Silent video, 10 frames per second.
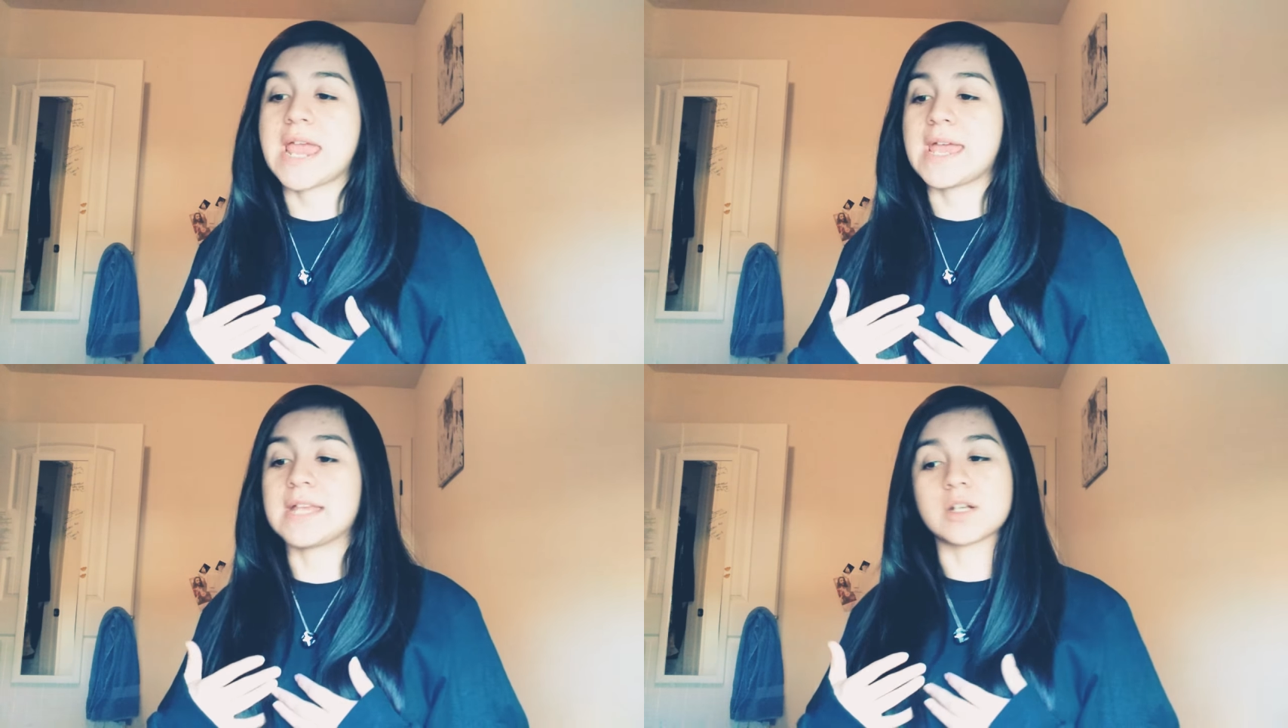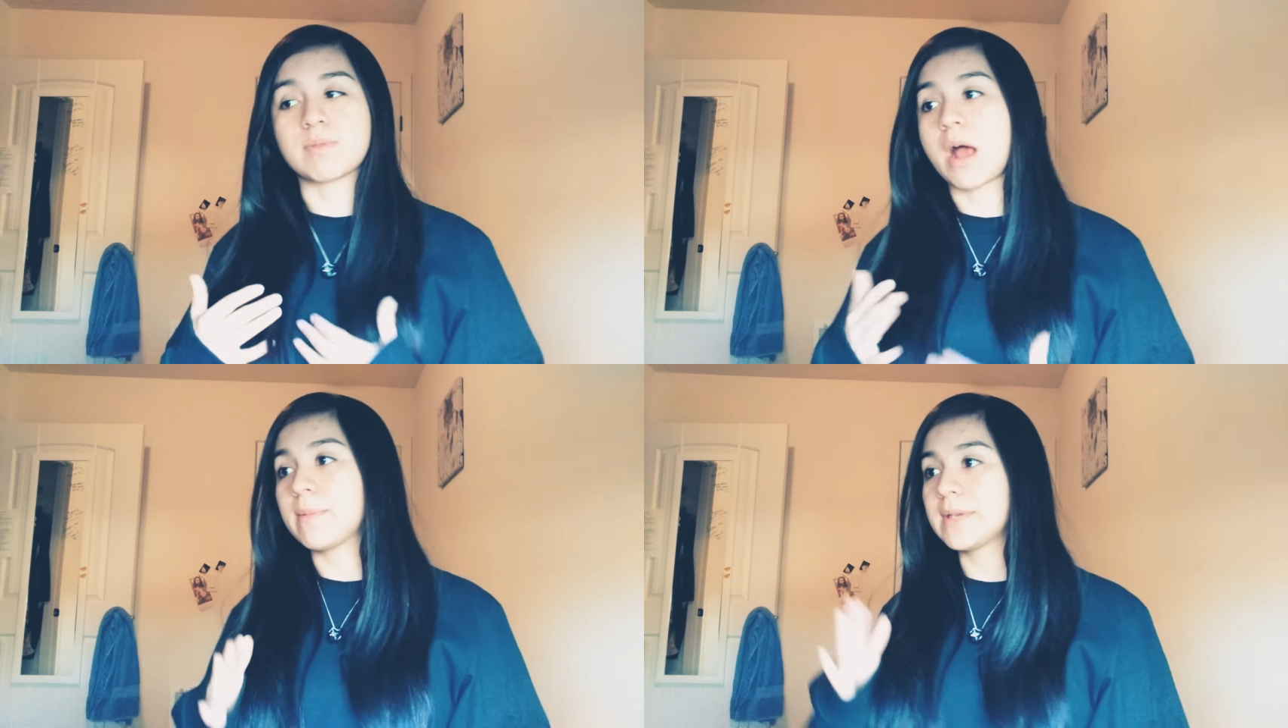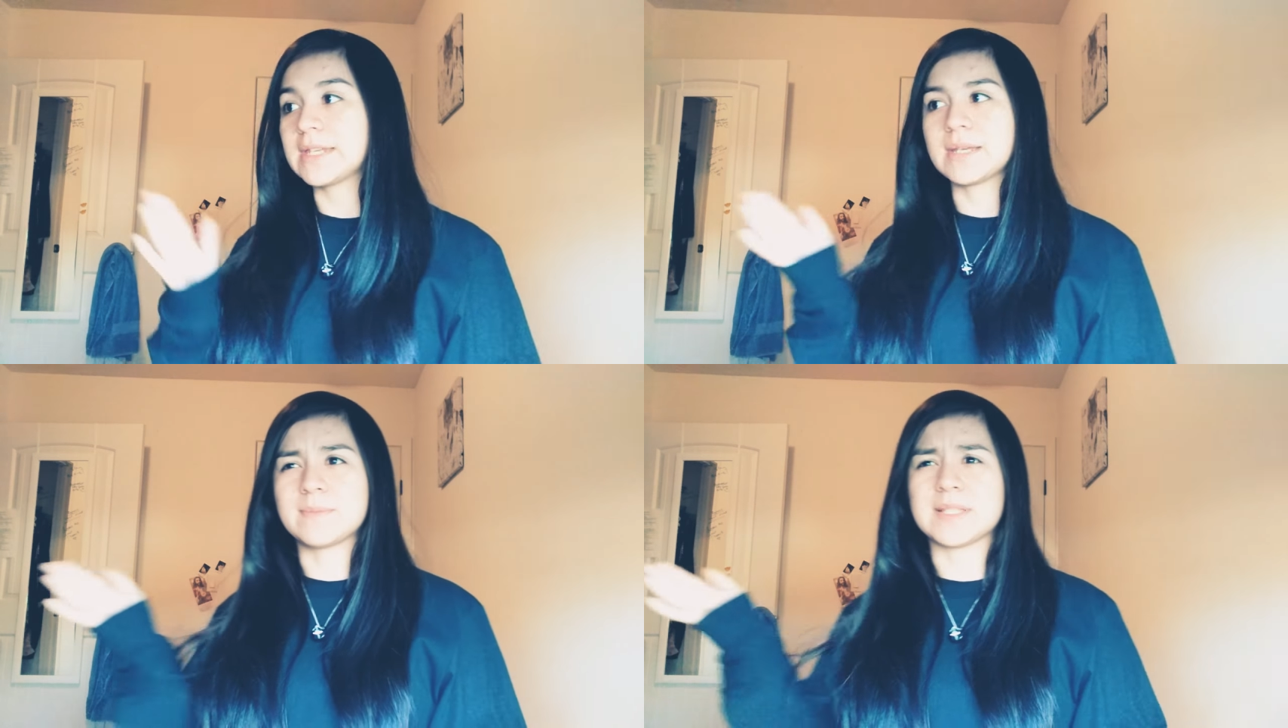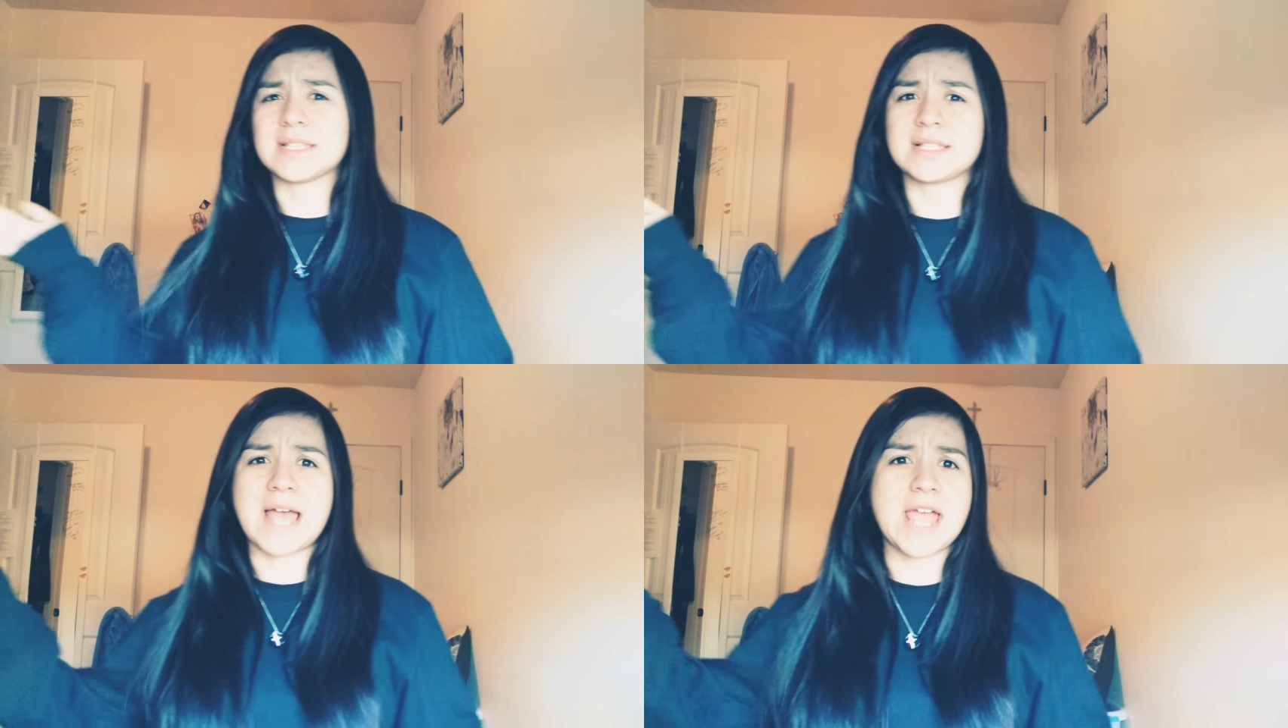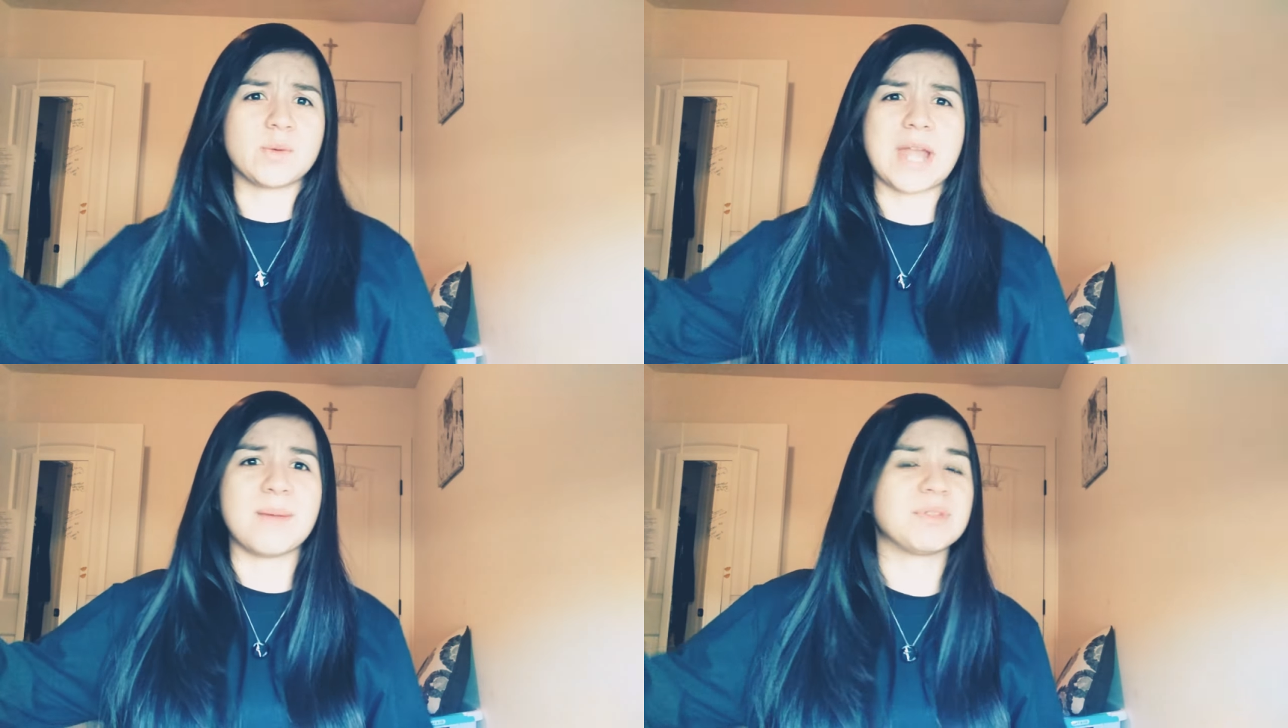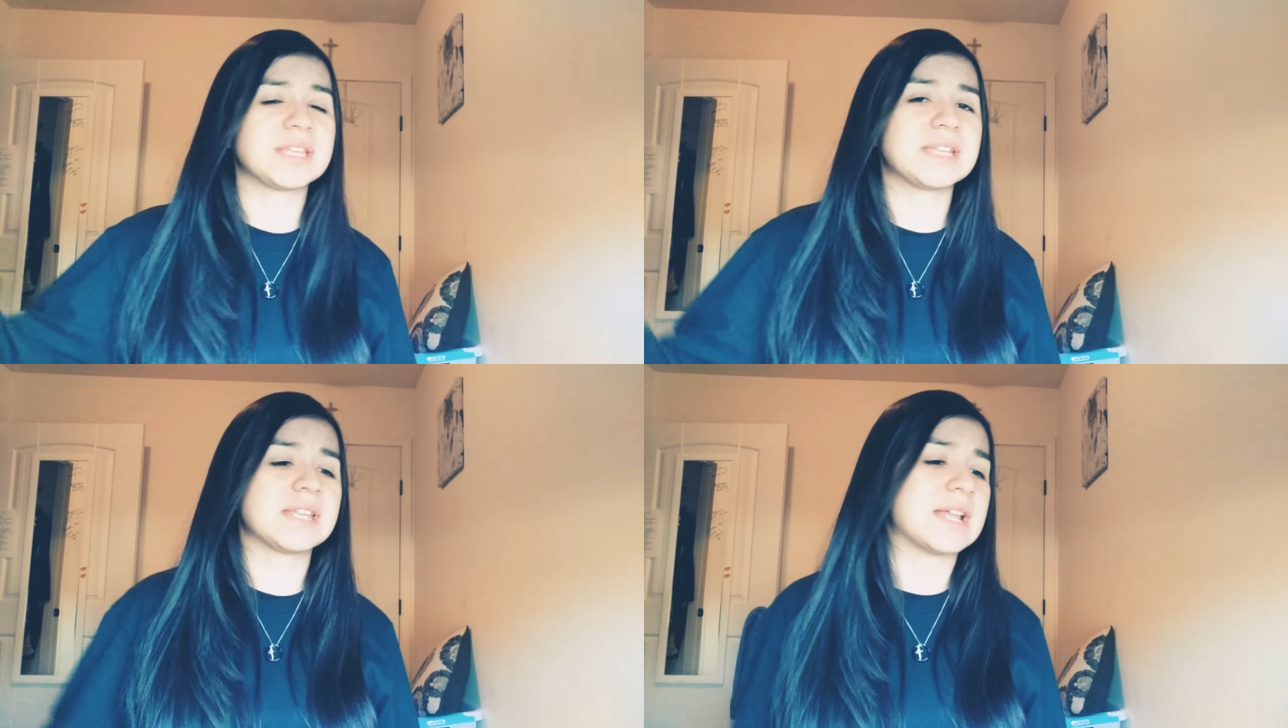and I'll probably end up side rambling,